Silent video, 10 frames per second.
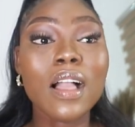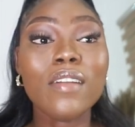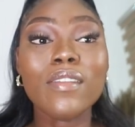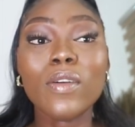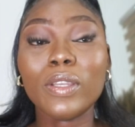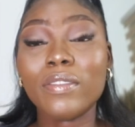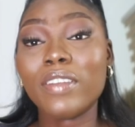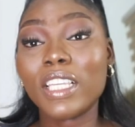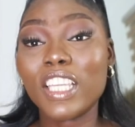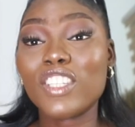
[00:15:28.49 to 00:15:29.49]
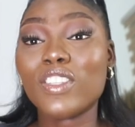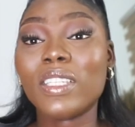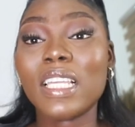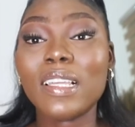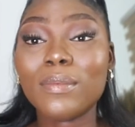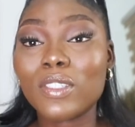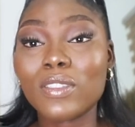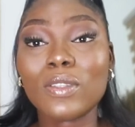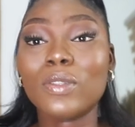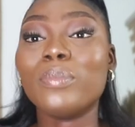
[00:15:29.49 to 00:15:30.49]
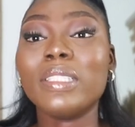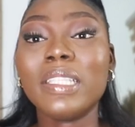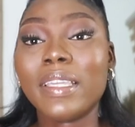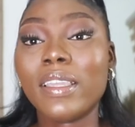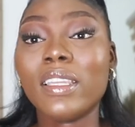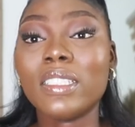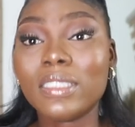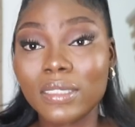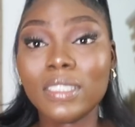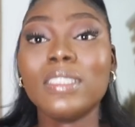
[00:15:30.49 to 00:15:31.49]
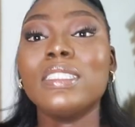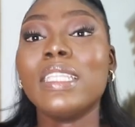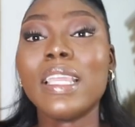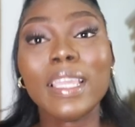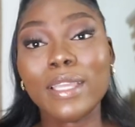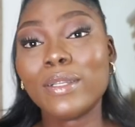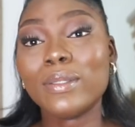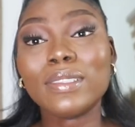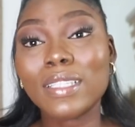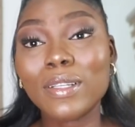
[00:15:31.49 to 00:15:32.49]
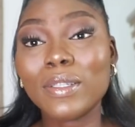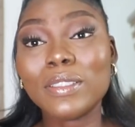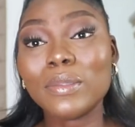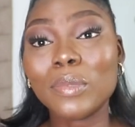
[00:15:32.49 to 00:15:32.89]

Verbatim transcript: uh, on a vacation that I'm just gonna be naked. Yeah, consider going to